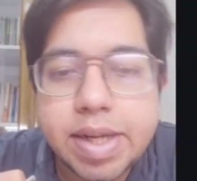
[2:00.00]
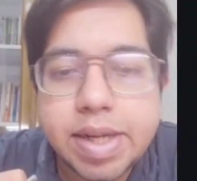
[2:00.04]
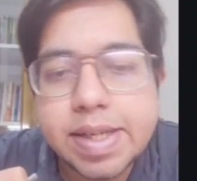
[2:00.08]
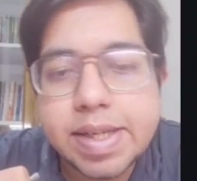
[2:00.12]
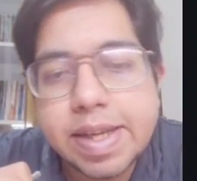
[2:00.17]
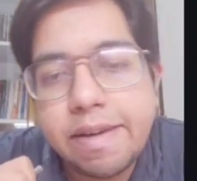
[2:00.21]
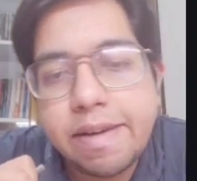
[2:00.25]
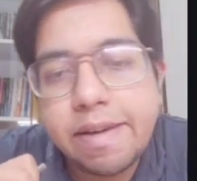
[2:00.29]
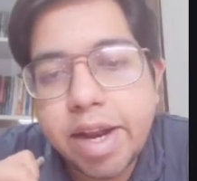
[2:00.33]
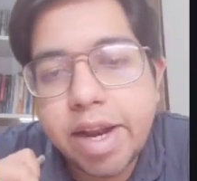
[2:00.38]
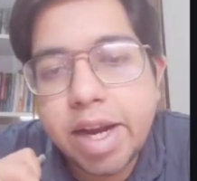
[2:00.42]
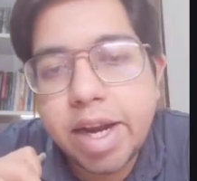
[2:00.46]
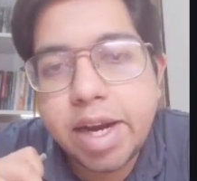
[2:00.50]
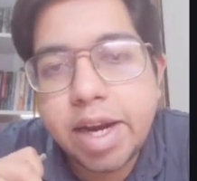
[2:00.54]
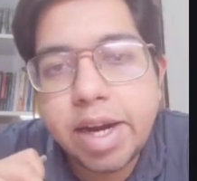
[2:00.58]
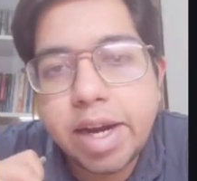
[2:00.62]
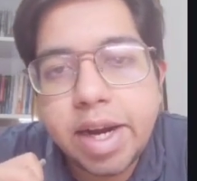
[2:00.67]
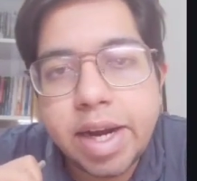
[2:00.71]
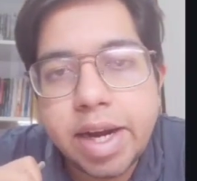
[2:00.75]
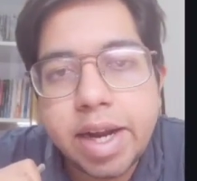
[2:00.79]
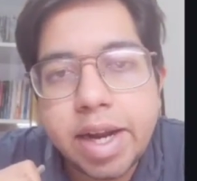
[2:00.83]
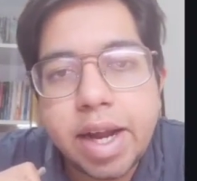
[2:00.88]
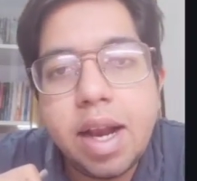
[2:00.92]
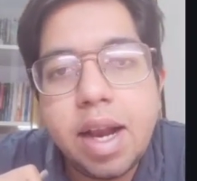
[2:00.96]
given in
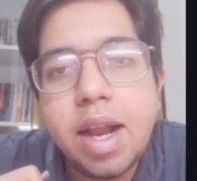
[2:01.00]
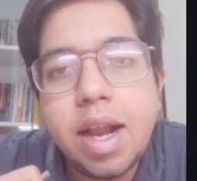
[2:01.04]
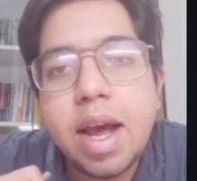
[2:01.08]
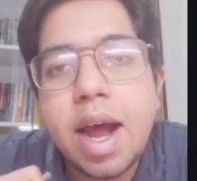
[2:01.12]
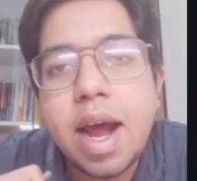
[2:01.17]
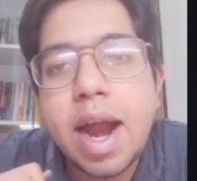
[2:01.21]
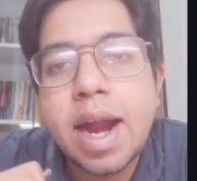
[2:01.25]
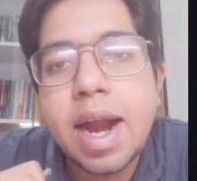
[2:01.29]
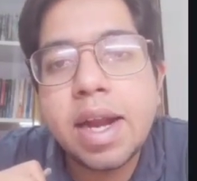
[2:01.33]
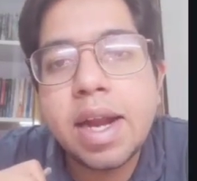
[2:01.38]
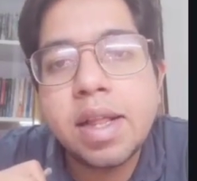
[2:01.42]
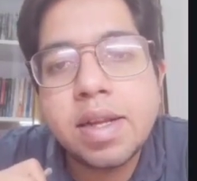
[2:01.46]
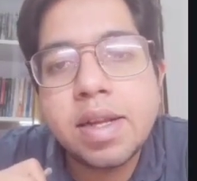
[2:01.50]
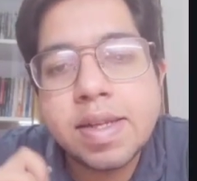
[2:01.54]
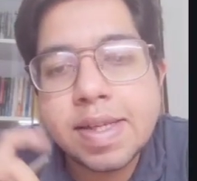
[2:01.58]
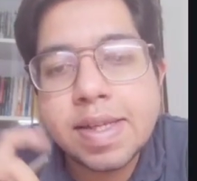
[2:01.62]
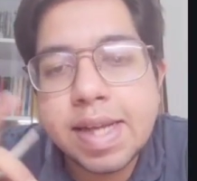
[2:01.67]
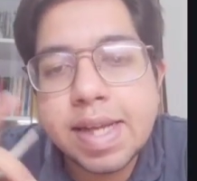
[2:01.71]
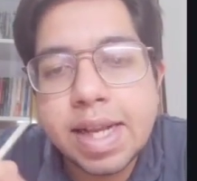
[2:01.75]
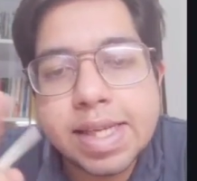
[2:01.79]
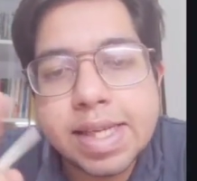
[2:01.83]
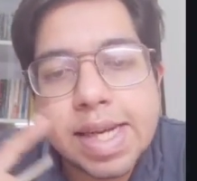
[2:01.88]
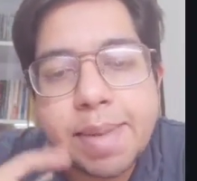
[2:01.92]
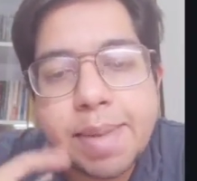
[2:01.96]
detail and the
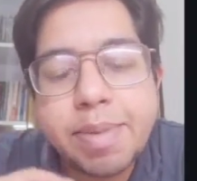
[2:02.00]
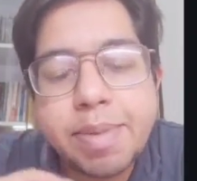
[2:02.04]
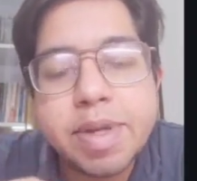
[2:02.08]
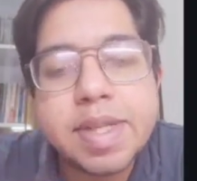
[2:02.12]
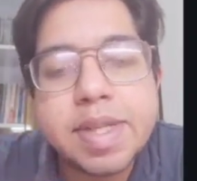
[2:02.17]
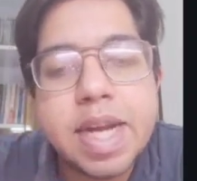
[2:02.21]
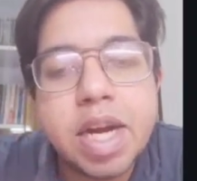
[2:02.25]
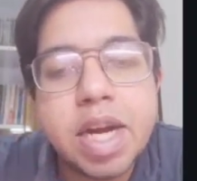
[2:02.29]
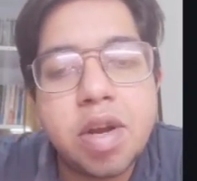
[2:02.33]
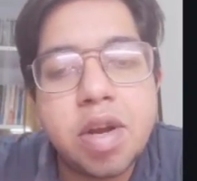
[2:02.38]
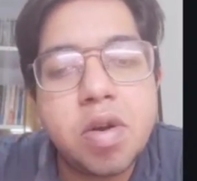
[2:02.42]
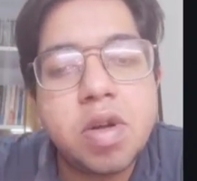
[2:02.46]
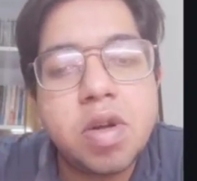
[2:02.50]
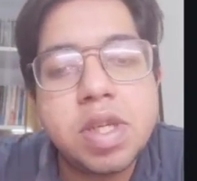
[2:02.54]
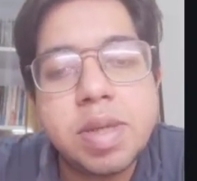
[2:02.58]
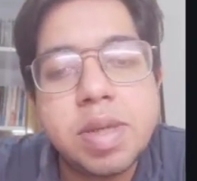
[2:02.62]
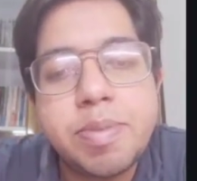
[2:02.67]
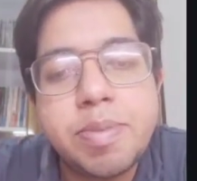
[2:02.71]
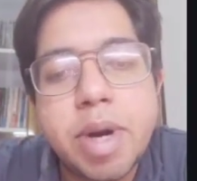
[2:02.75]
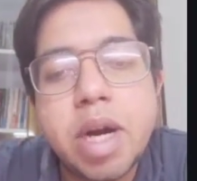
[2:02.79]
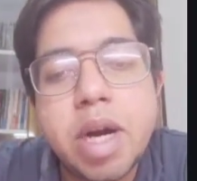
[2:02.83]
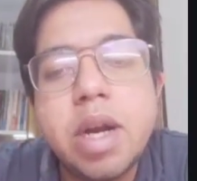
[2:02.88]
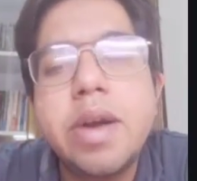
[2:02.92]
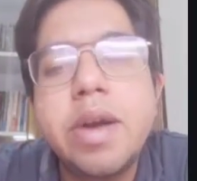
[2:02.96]
cell chapter cytology
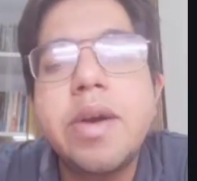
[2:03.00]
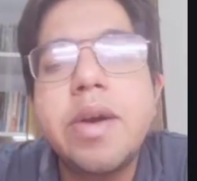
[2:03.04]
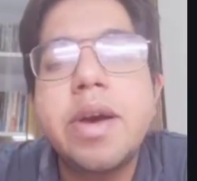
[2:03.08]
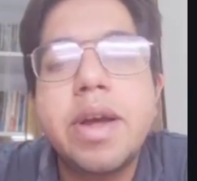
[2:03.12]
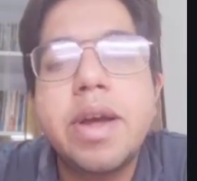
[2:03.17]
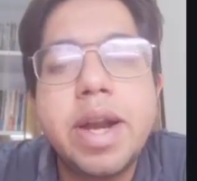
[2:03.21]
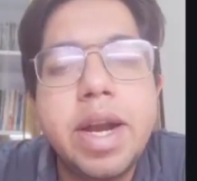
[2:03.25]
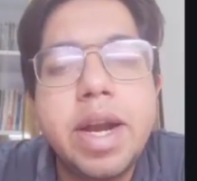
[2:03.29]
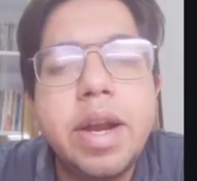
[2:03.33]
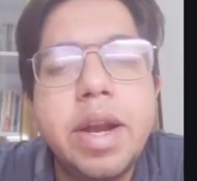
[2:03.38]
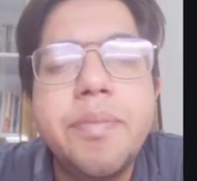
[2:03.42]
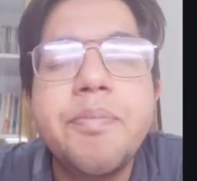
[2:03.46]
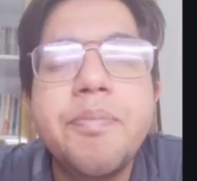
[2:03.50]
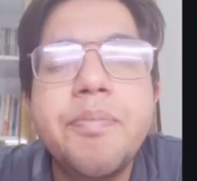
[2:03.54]
part, right?